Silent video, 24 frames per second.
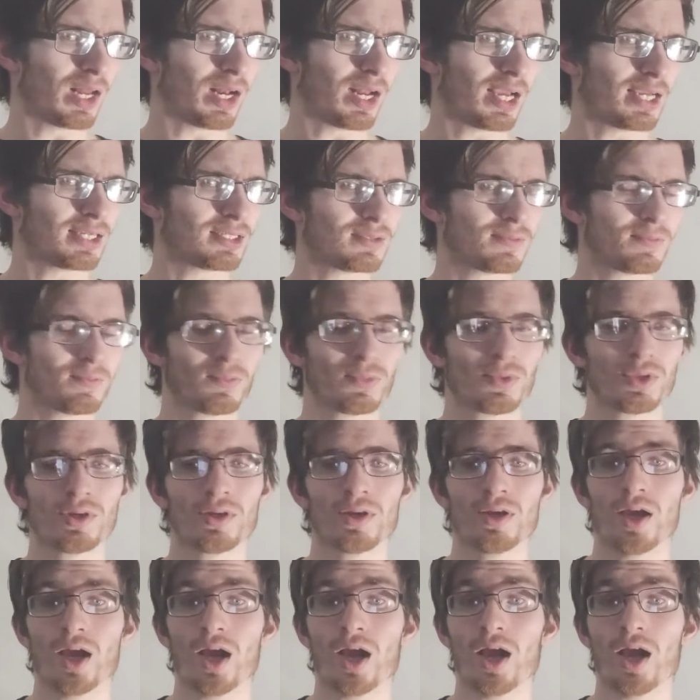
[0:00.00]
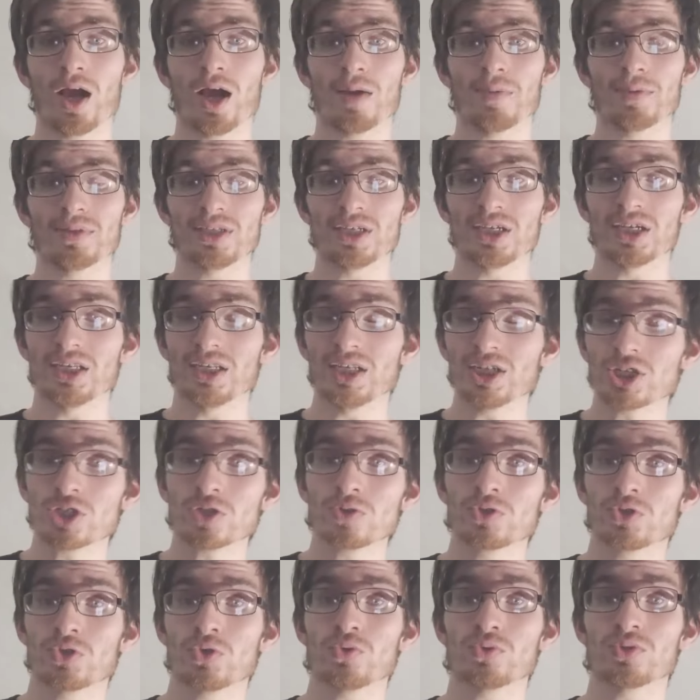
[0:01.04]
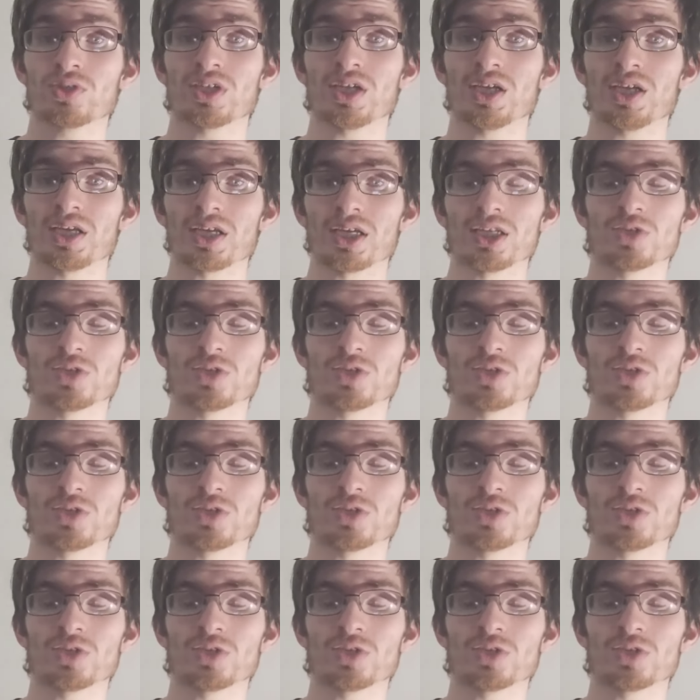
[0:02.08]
light. The initial Soul Sync